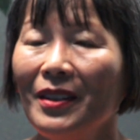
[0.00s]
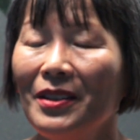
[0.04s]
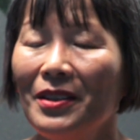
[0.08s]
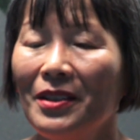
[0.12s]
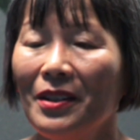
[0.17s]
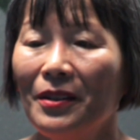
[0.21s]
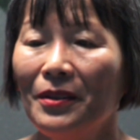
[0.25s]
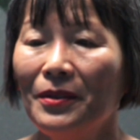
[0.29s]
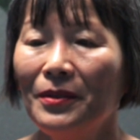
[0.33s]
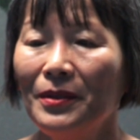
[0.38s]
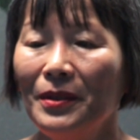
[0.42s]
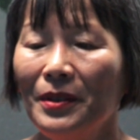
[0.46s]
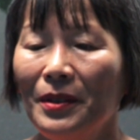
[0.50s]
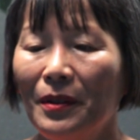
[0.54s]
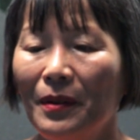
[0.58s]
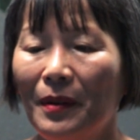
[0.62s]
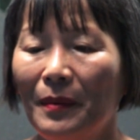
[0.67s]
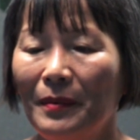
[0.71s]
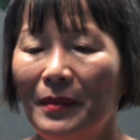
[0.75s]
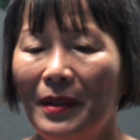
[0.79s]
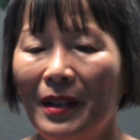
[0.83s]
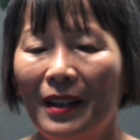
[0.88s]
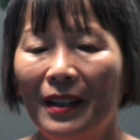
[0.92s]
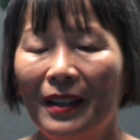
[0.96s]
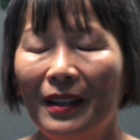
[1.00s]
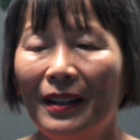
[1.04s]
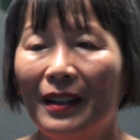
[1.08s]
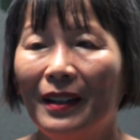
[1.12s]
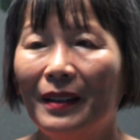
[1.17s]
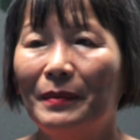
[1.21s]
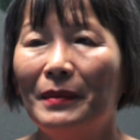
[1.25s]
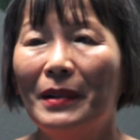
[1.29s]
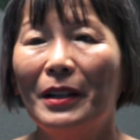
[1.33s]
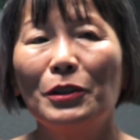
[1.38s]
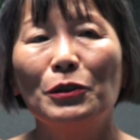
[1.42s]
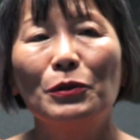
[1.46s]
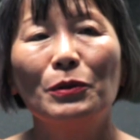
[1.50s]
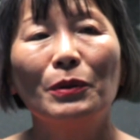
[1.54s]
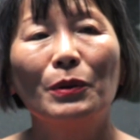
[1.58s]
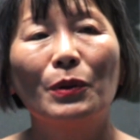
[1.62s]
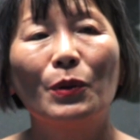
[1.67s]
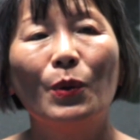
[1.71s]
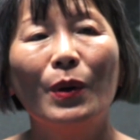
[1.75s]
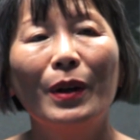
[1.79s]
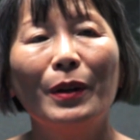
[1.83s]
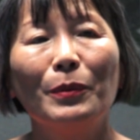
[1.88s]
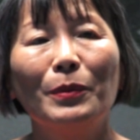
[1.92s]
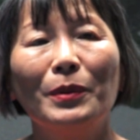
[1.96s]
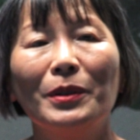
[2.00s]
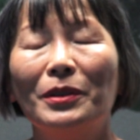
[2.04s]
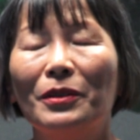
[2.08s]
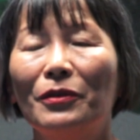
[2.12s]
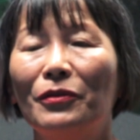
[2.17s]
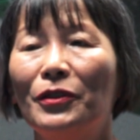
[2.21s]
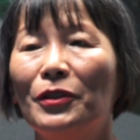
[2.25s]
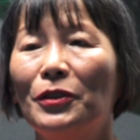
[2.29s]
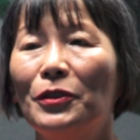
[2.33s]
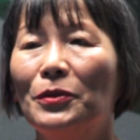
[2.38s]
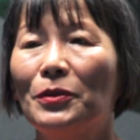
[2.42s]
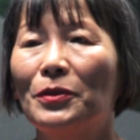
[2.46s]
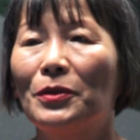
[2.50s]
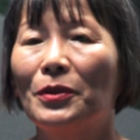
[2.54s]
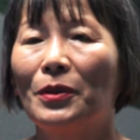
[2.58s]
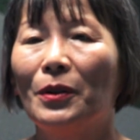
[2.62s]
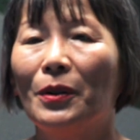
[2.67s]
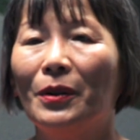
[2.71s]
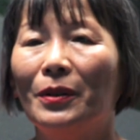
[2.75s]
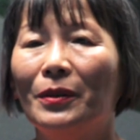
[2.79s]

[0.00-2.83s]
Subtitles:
So I'm not sure quite what the future